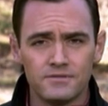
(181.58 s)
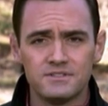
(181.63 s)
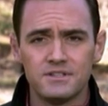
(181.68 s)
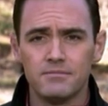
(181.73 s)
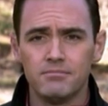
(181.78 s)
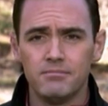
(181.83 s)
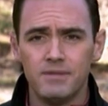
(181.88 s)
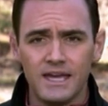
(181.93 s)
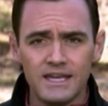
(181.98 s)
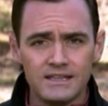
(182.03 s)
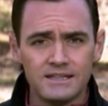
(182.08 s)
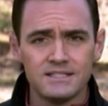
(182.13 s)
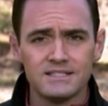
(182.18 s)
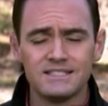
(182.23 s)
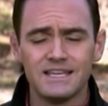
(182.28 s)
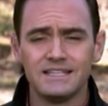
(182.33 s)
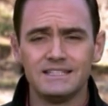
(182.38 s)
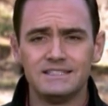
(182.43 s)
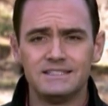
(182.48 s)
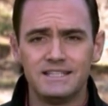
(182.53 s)
to make this
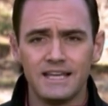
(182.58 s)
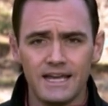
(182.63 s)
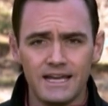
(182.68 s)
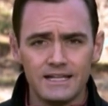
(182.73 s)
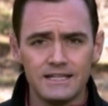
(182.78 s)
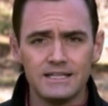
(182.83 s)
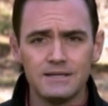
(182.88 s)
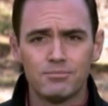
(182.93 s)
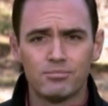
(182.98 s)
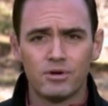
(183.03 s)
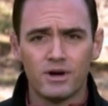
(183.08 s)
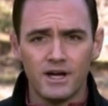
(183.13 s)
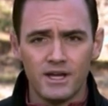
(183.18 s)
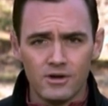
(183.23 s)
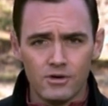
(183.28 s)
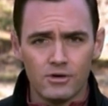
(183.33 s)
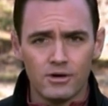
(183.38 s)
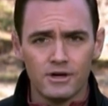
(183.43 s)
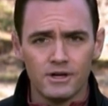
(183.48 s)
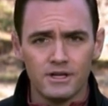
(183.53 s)
a daily
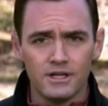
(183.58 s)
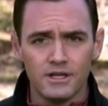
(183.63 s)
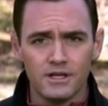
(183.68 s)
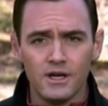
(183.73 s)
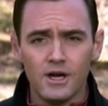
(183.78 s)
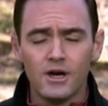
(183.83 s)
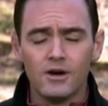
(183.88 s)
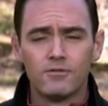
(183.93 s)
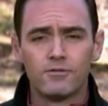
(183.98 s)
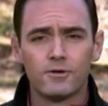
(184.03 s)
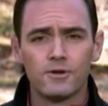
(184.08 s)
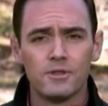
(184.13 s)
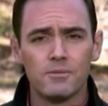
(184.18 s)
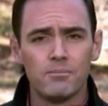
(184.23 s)
priority for the